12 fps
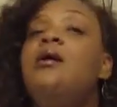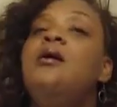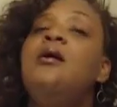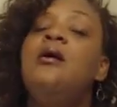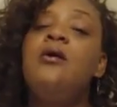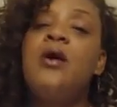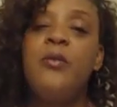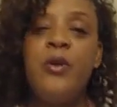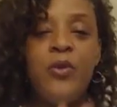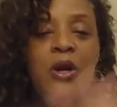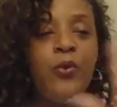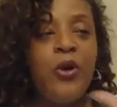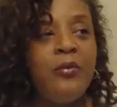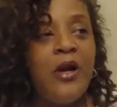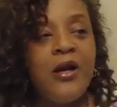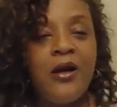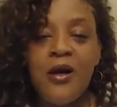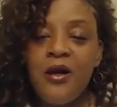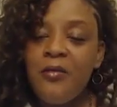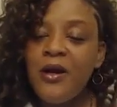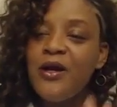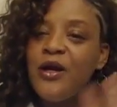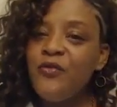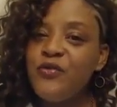Oh, I mean, when I'm with in my
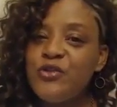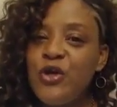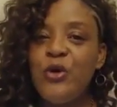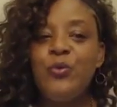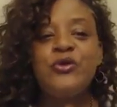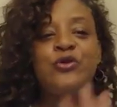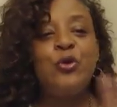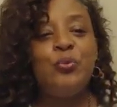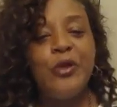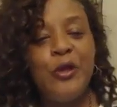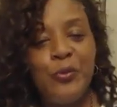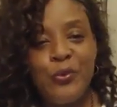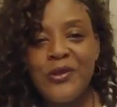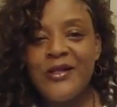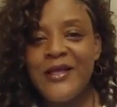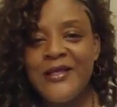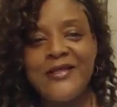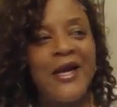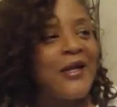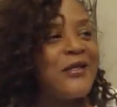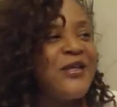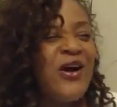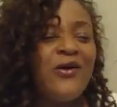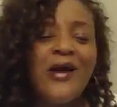comfort zone with certain people and things, I can
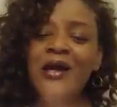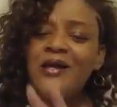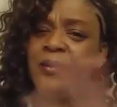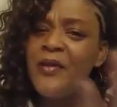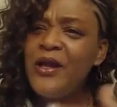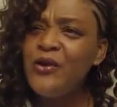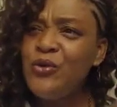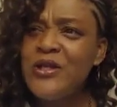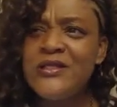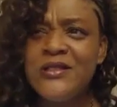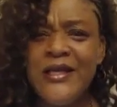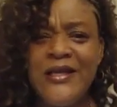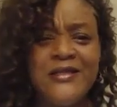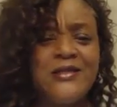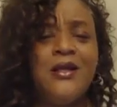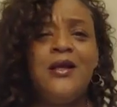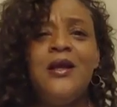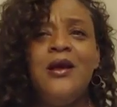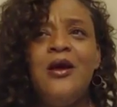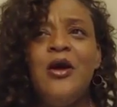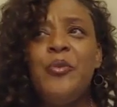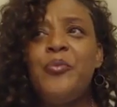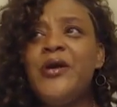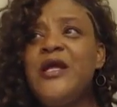talk. I mean, I do. It's easy,
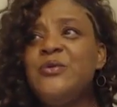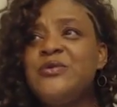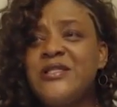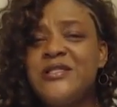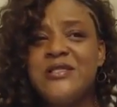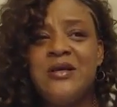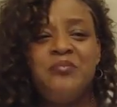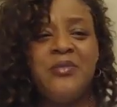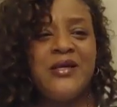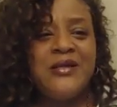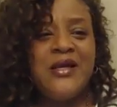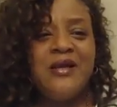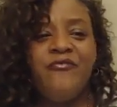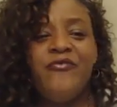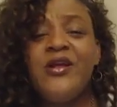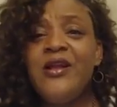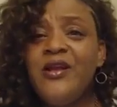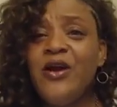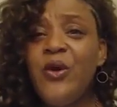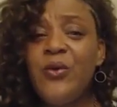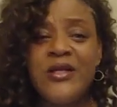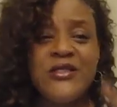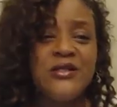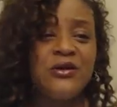but it was just something about that video and
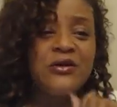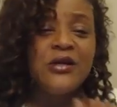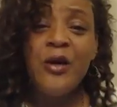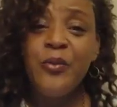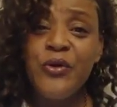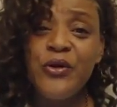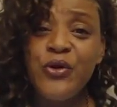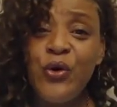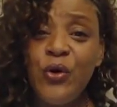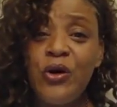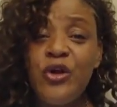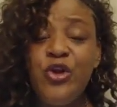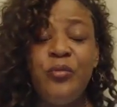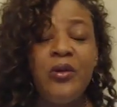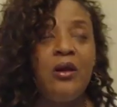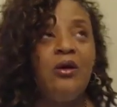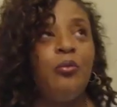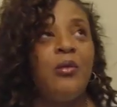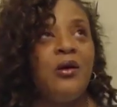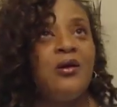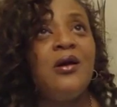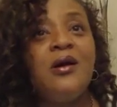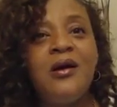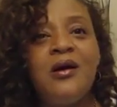this little number in the corner. You'd be like, oh my
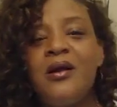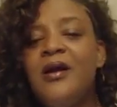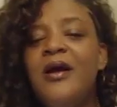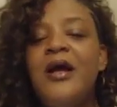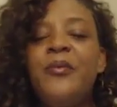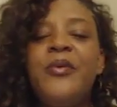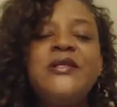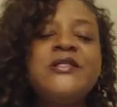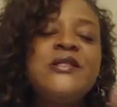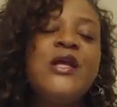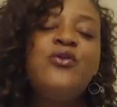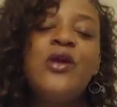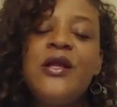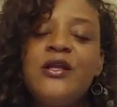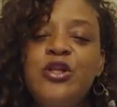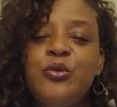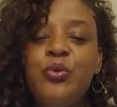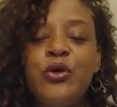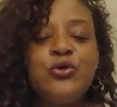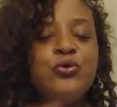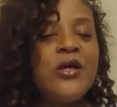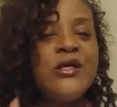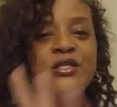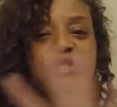God. But it's just like, you got to get to the point. You
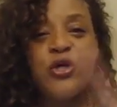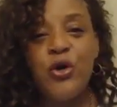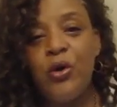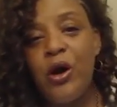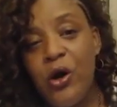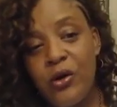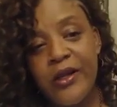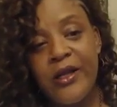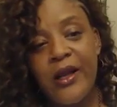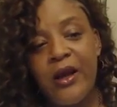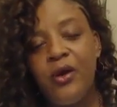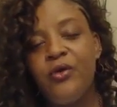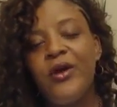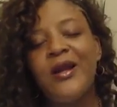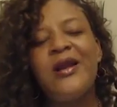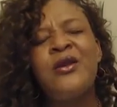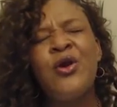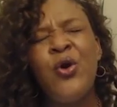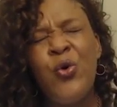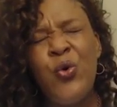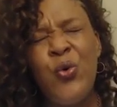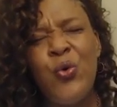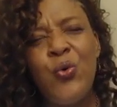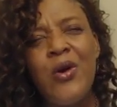got to zone all that out. You got to
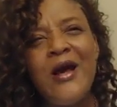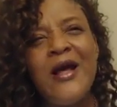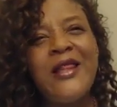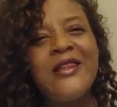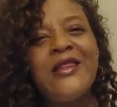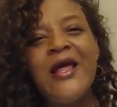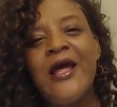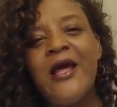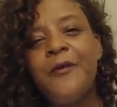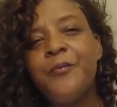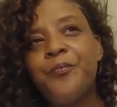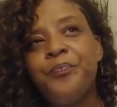know that